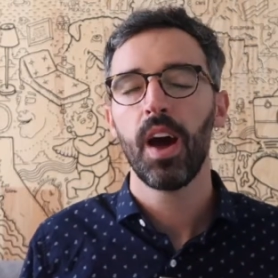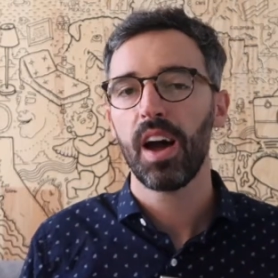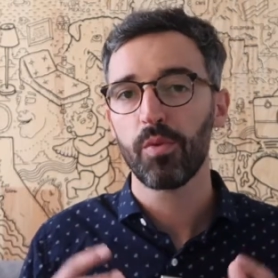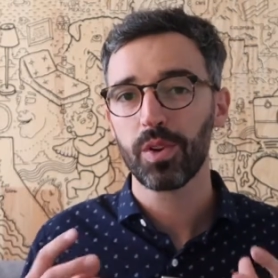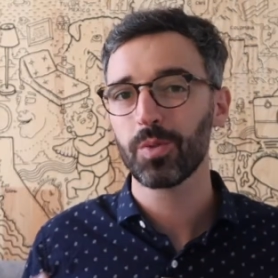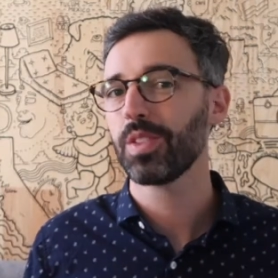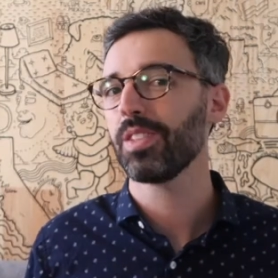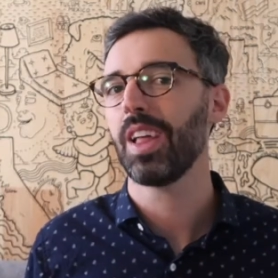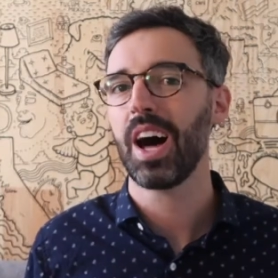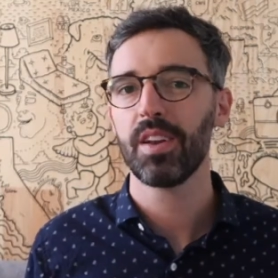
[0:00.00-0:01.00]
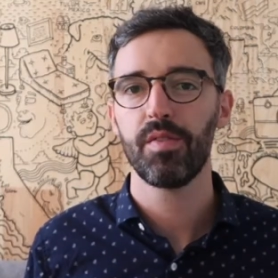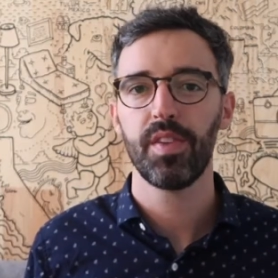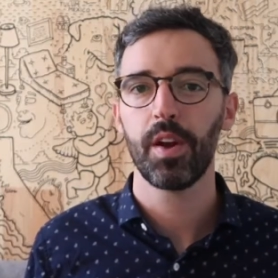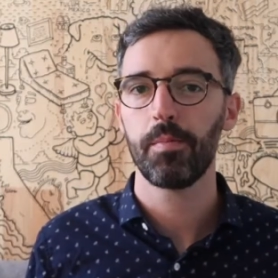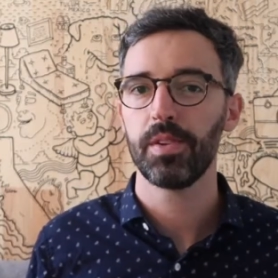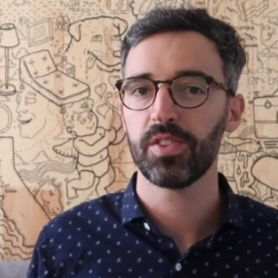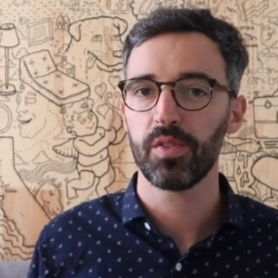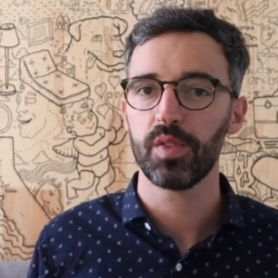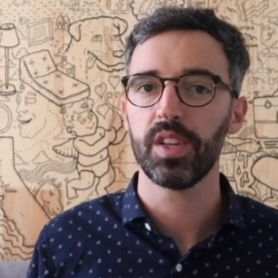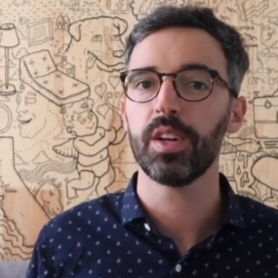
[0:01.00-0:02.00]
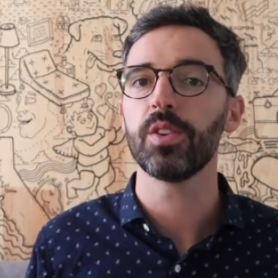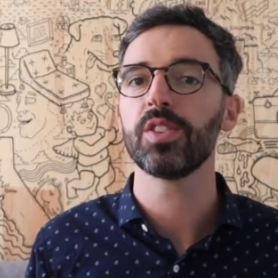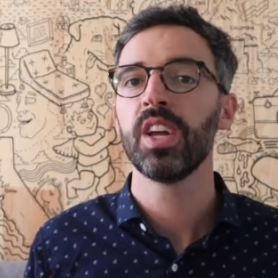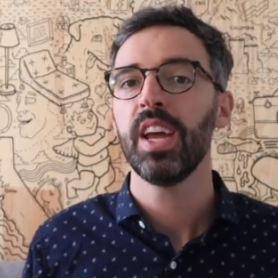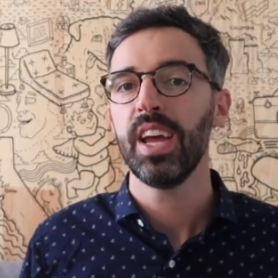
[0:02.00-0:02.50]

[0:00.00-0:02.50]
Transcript: I've worked with a lot of therapists over the years,